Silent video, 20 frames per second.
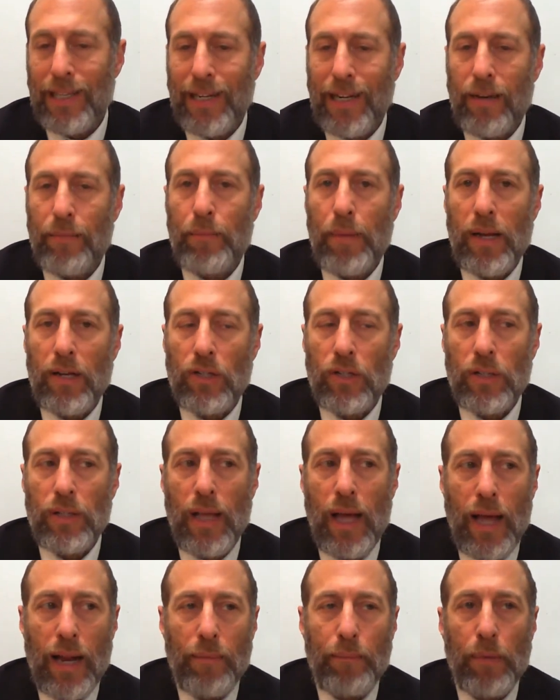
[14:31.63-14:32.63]
didn't mention
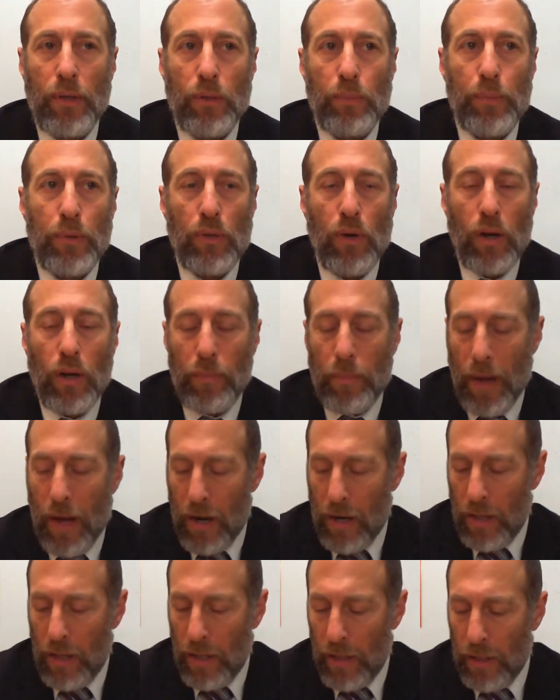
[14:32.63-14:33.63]
that must be talking
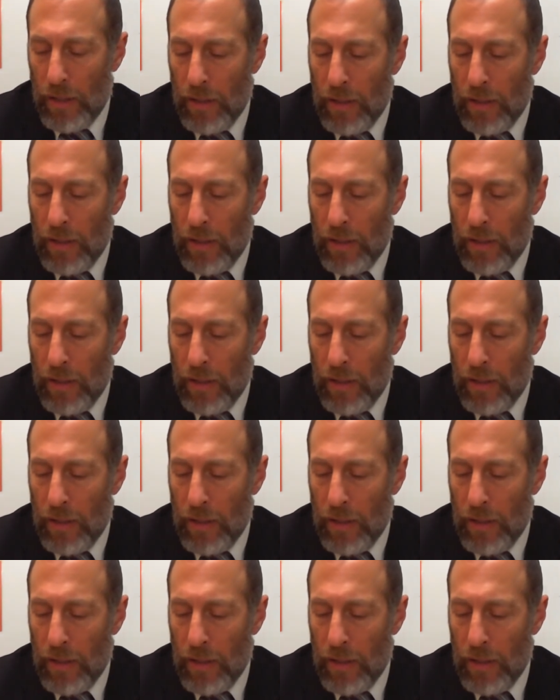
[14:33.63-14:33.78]
about